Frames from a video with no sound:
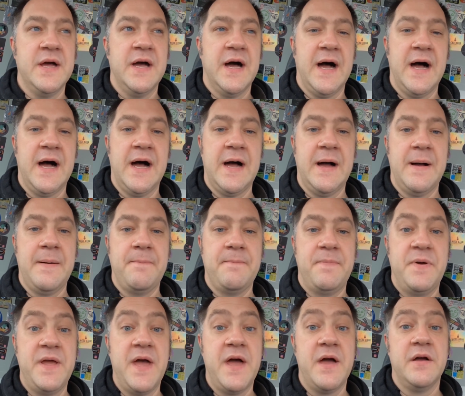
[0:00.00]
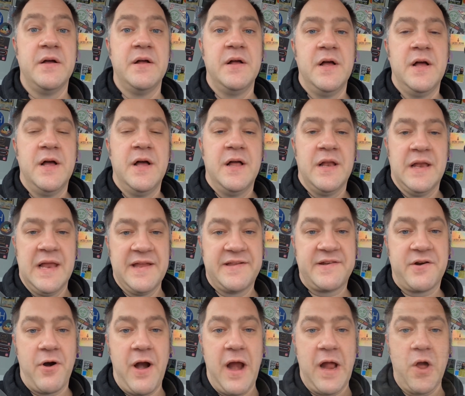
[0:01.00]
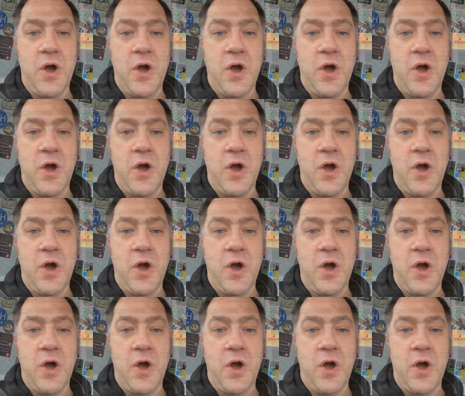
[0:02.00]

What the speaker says: But yeah, let's crack